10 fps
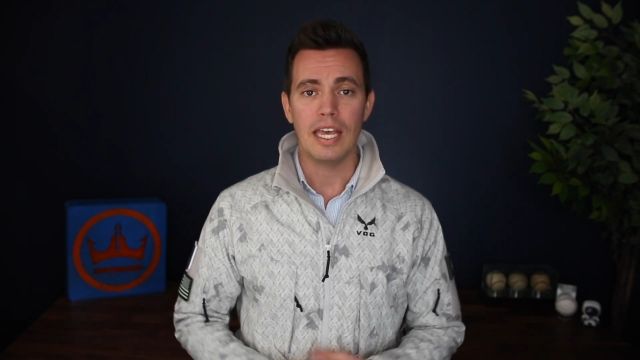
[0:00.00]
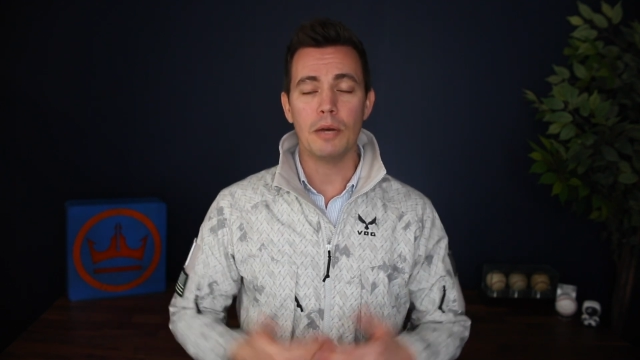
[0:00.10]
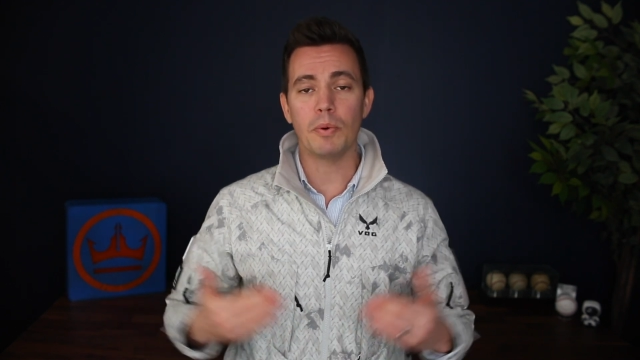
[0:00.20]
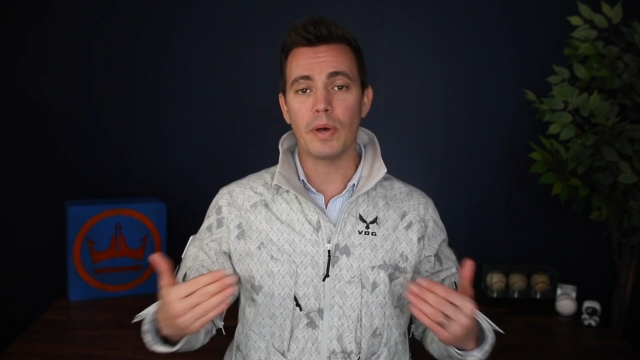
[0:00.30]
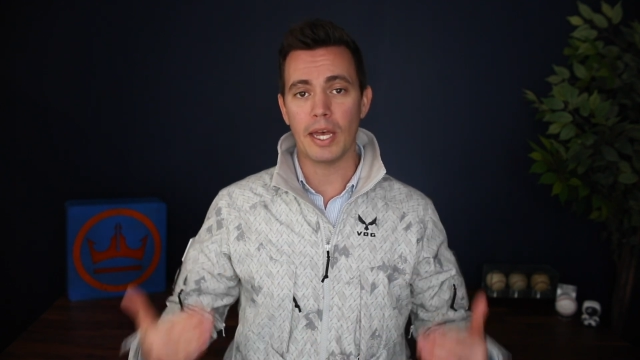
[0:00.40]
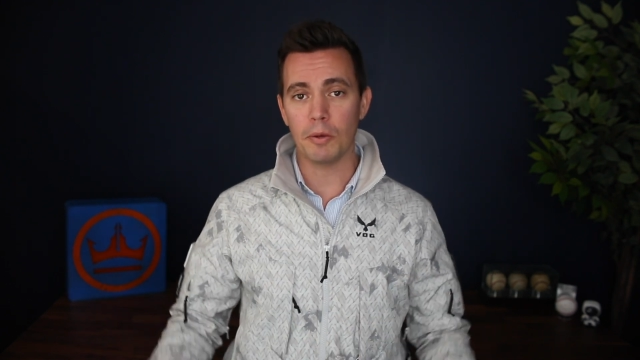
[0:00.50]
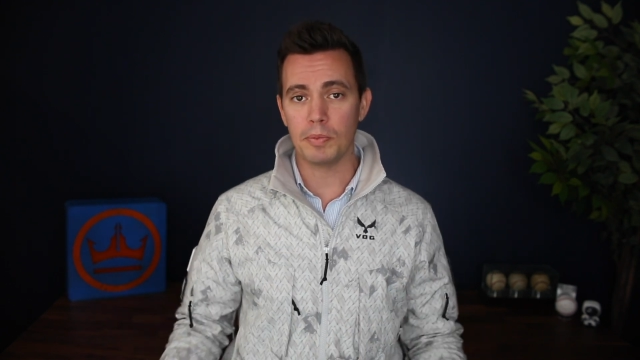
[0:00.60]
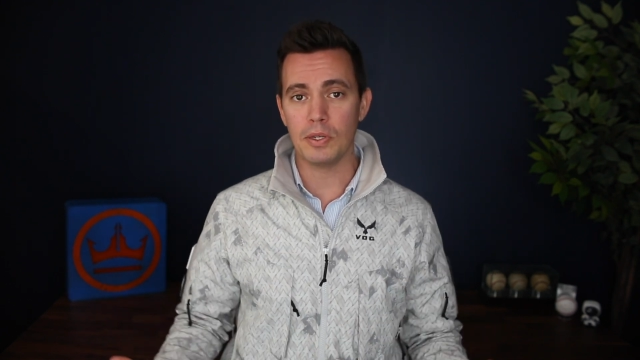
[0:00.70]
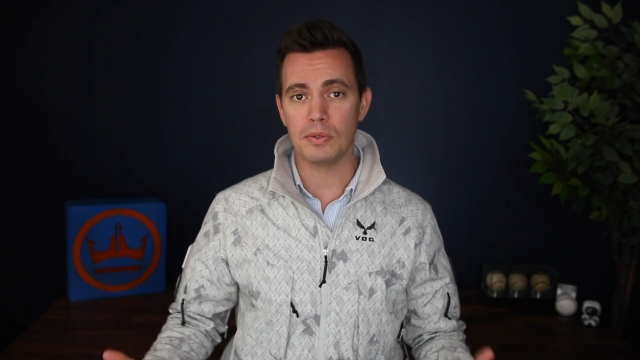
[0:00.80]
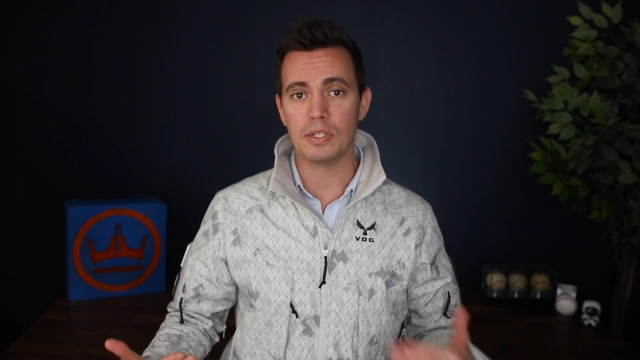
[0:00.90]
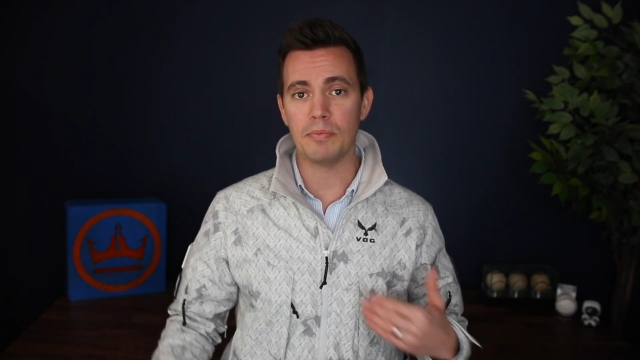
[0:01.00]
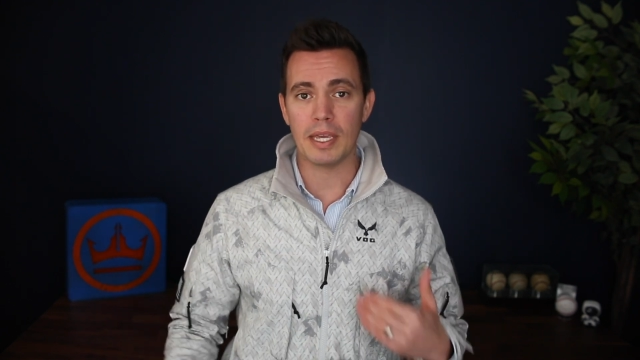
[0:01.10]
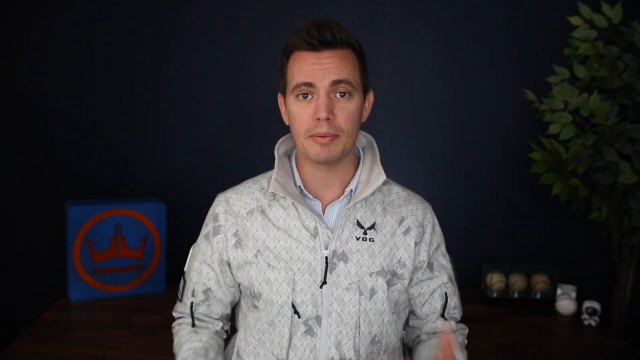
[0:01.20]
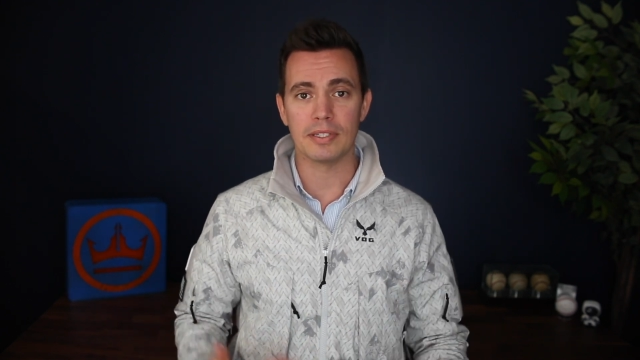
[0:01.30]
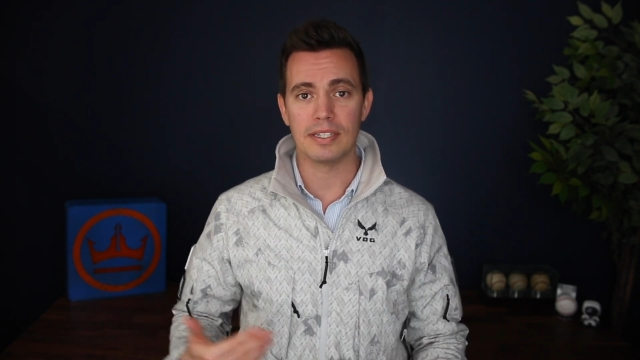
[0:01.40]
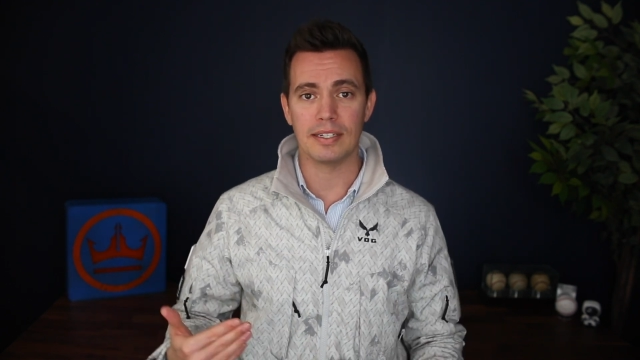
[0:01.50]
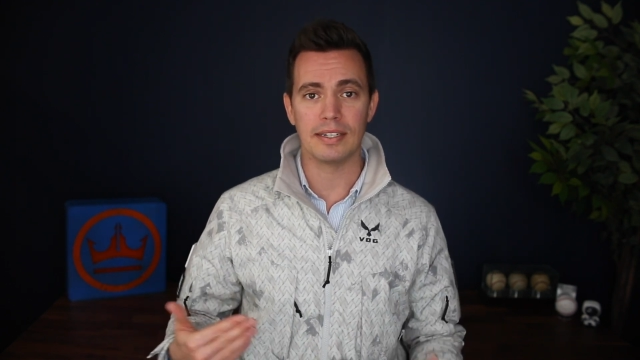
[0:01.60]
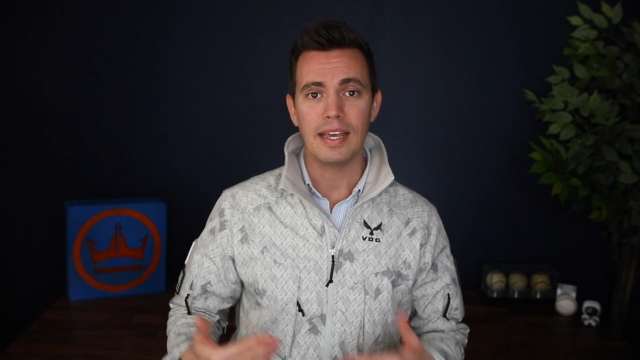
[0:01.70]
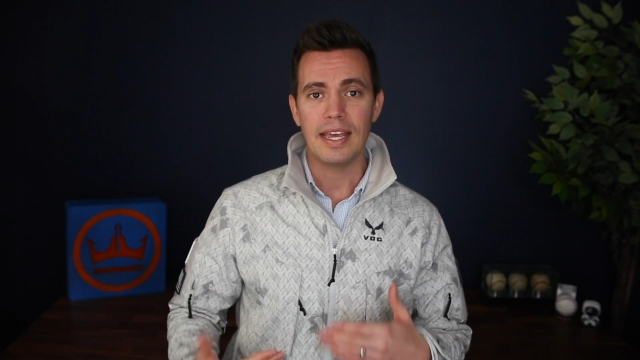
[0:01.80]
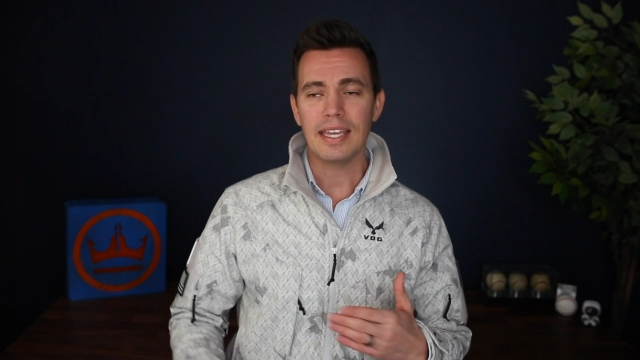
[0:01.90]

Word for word: it will help you to be able to